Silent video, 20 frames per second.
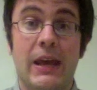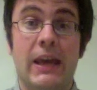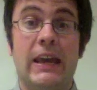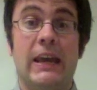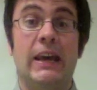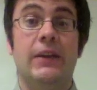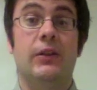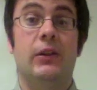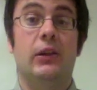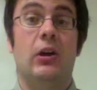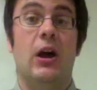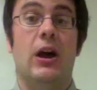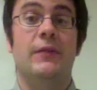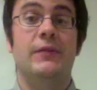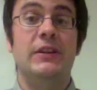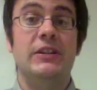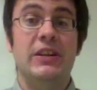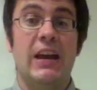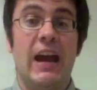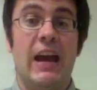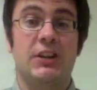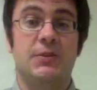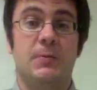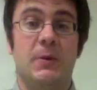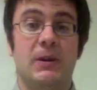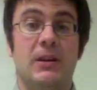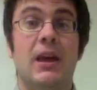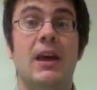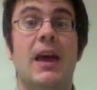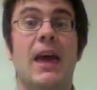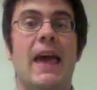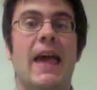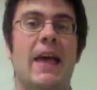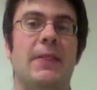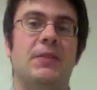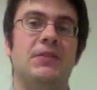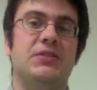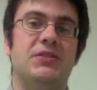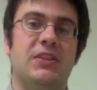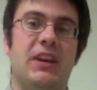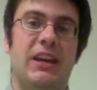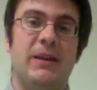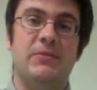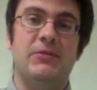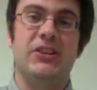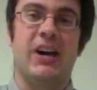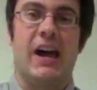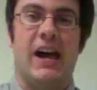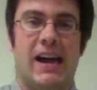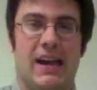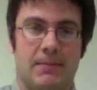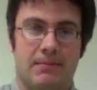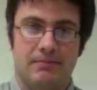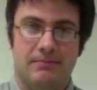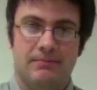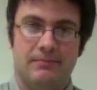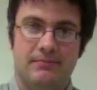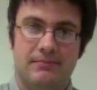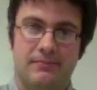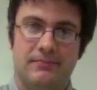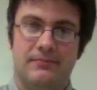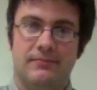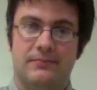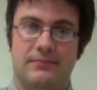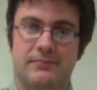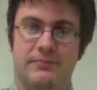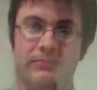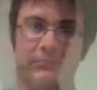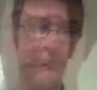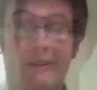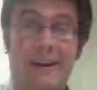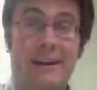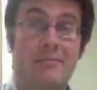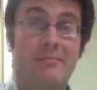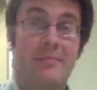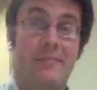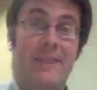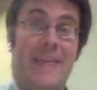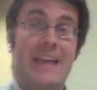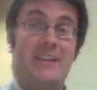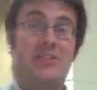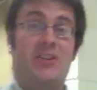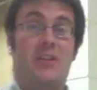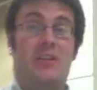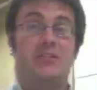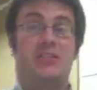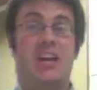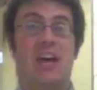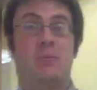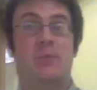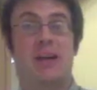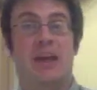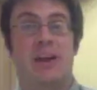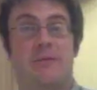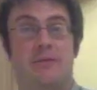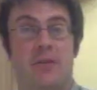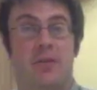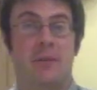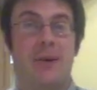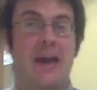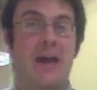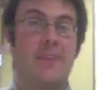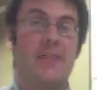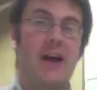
and the law of detachment at the same time. All right, that's all the time we have for the math